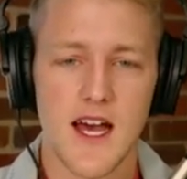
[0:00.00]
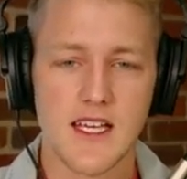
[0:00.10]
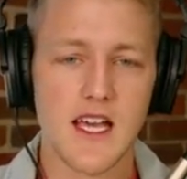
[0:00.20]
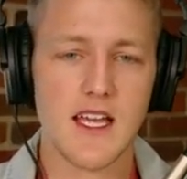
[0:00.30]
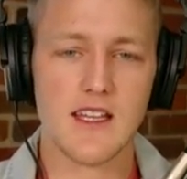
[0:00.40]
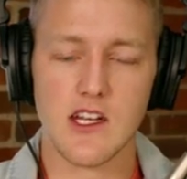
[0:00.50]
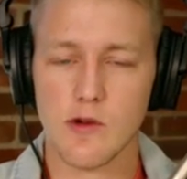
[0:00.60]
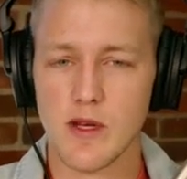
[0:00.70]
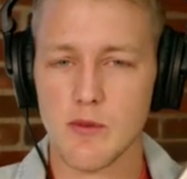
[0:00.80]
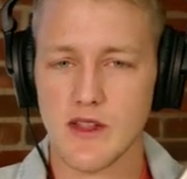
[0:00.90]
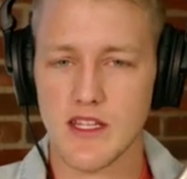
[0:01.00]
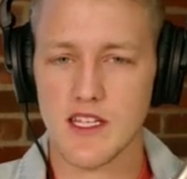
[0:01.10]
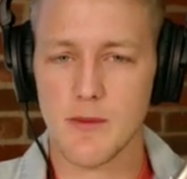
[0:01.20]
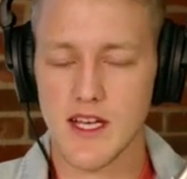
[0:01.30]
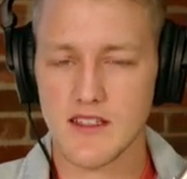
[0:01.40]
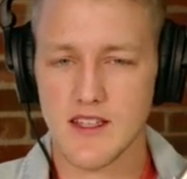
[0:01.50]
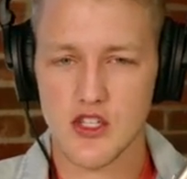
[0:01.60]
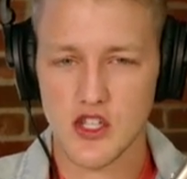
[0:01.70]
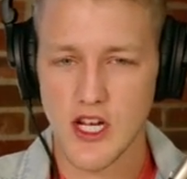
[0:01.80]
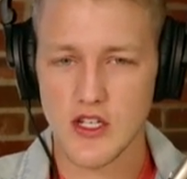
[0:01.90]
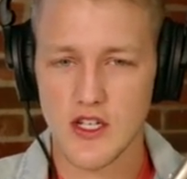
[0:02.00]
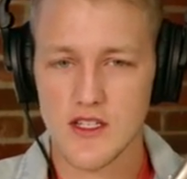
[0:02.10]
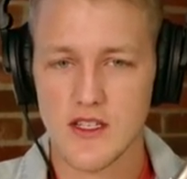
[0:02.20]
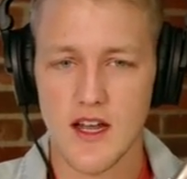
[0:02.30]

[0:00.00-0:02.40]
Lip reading: Again, they normally bring these up against exchanges,